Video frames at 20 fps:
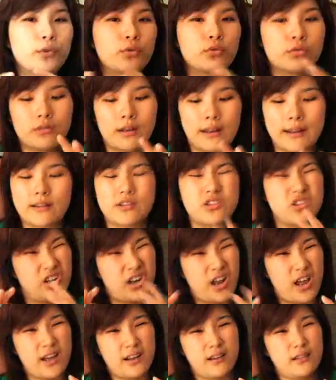feel too like
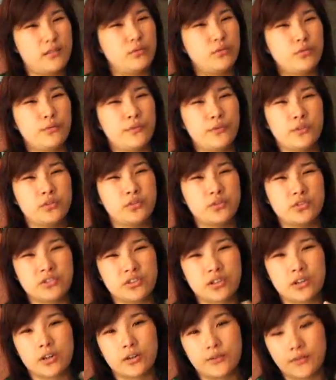gelat, you won't feel too
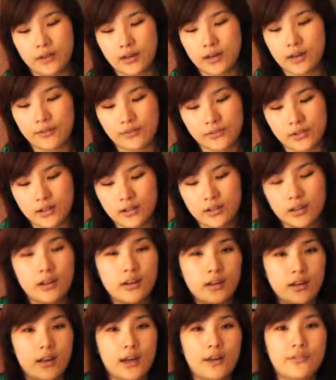sick of it after
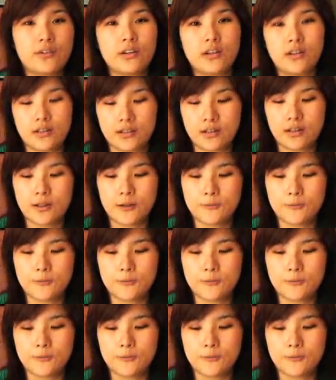after eating